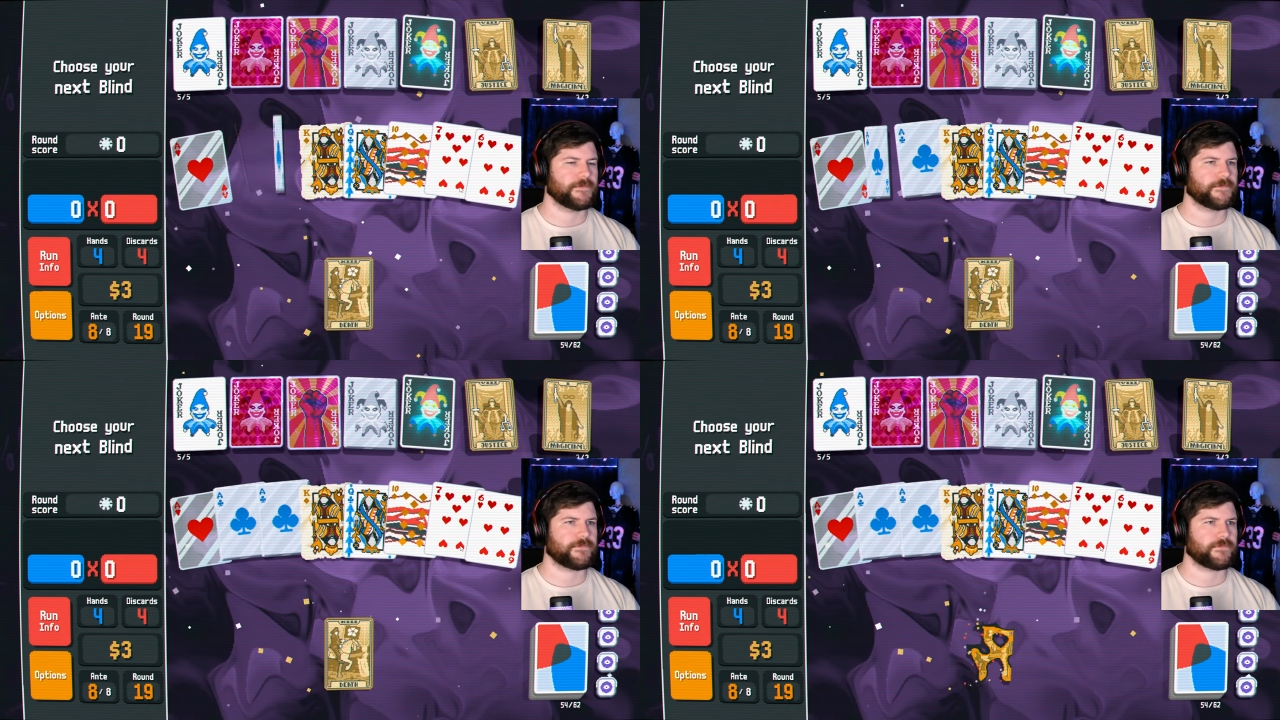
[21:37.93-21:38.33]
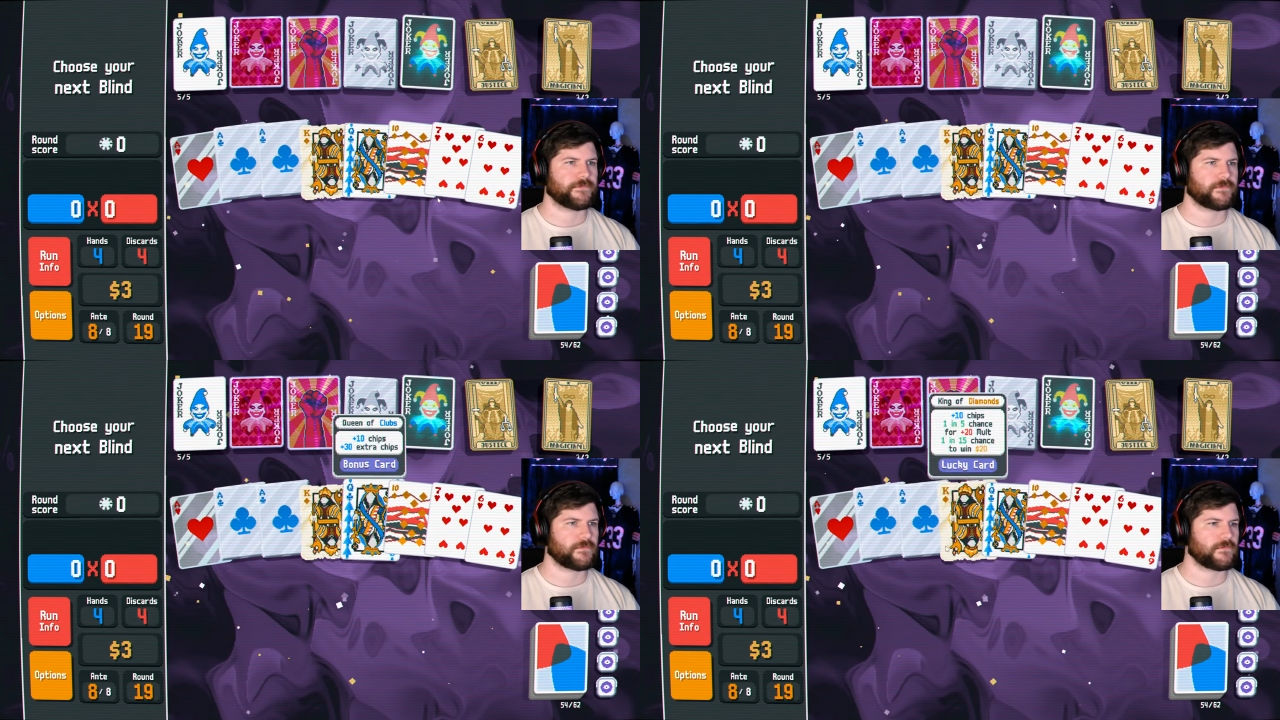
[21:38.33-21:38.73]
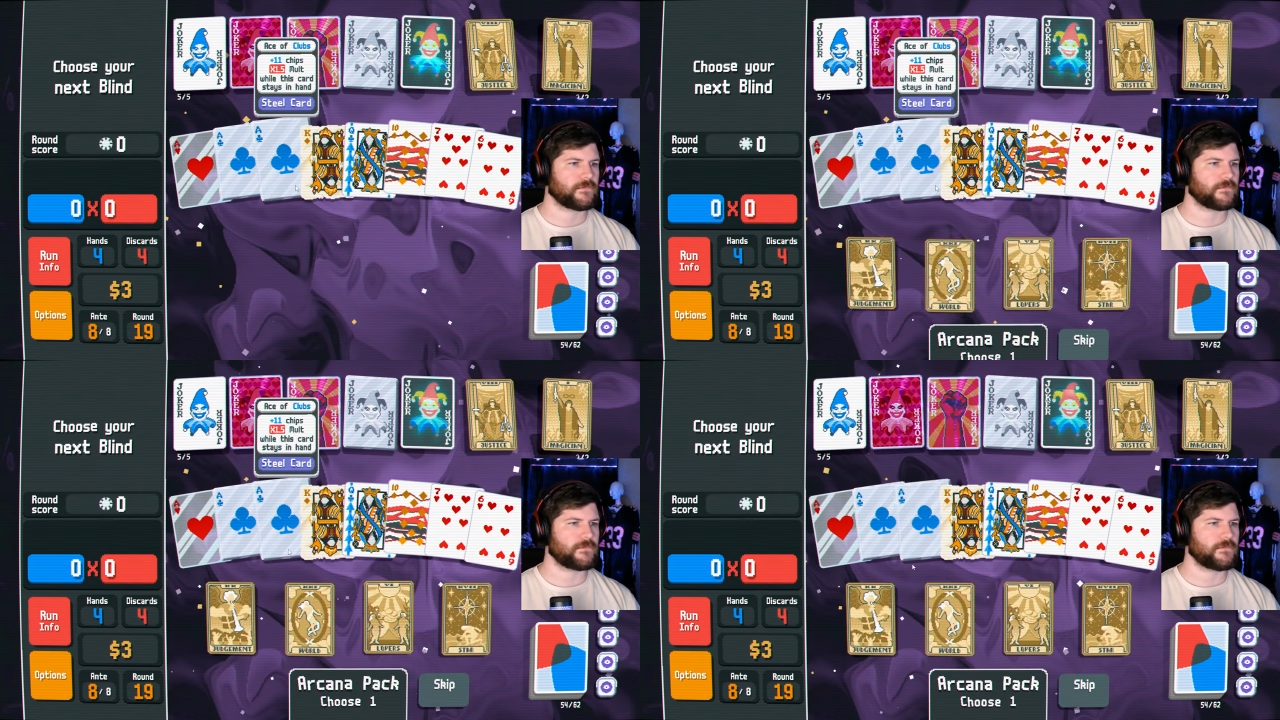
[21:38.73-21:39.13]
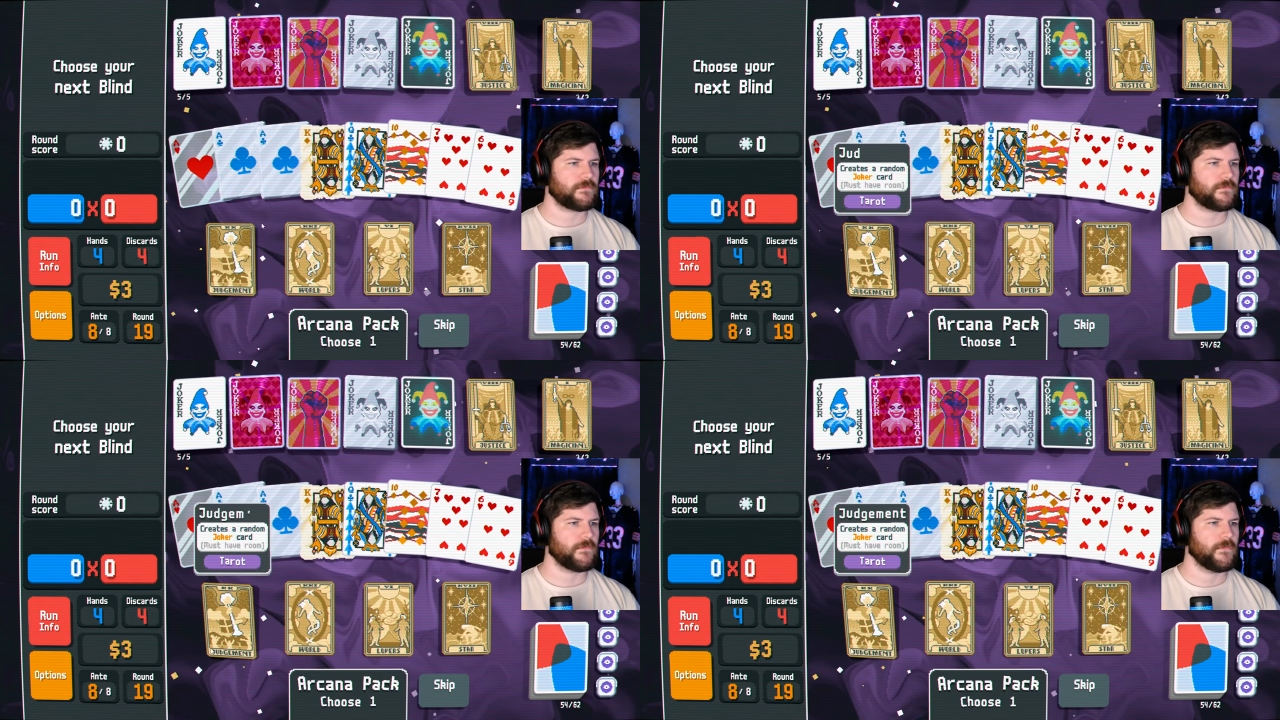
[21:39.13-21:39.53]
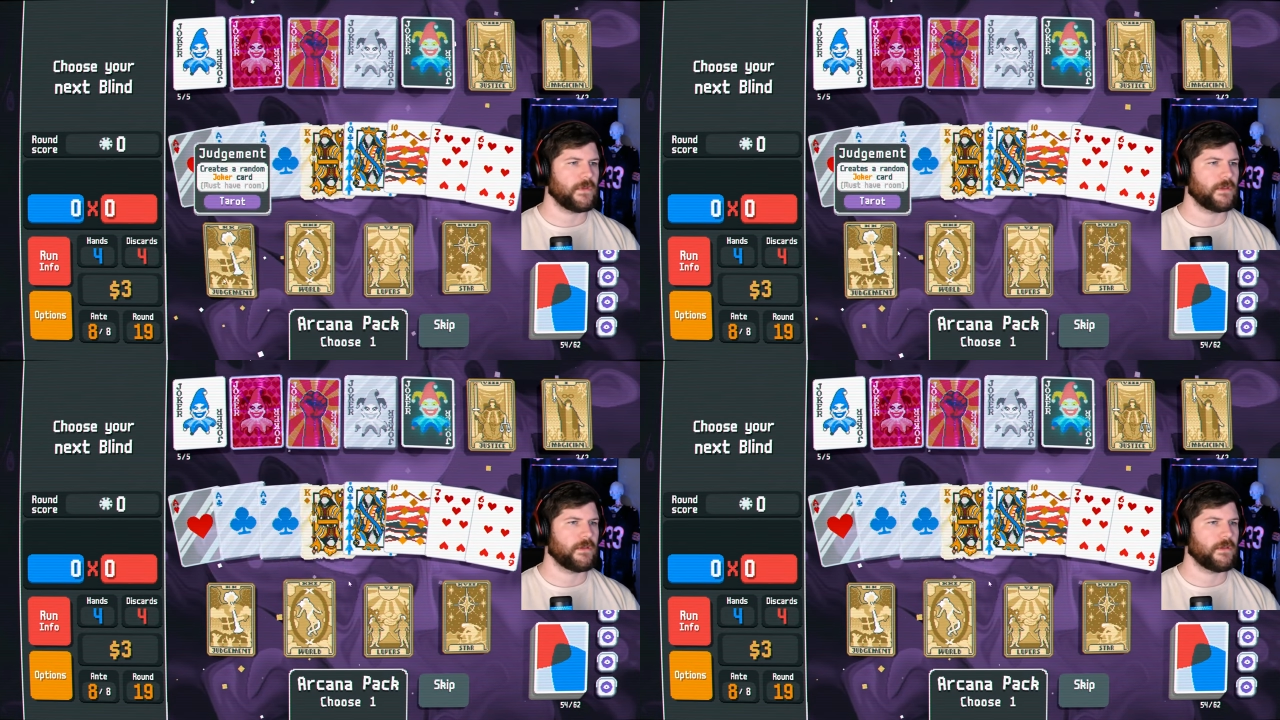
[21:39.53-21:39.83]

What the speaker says: (silence)